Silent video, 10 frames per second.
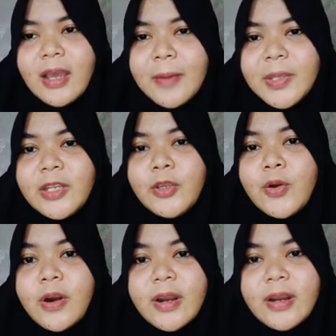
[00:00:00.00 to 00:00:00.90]

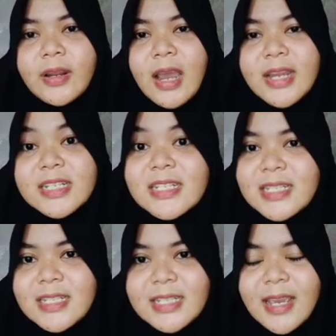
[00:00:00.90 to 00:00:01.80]
your
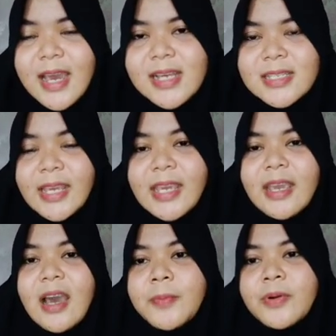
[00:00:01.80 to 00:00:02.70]
identity as a
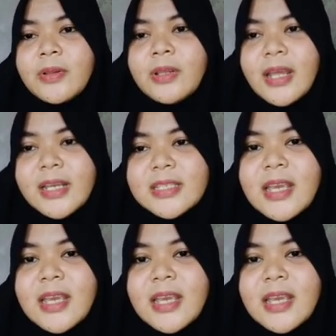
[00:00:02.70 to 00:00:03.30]
upper class,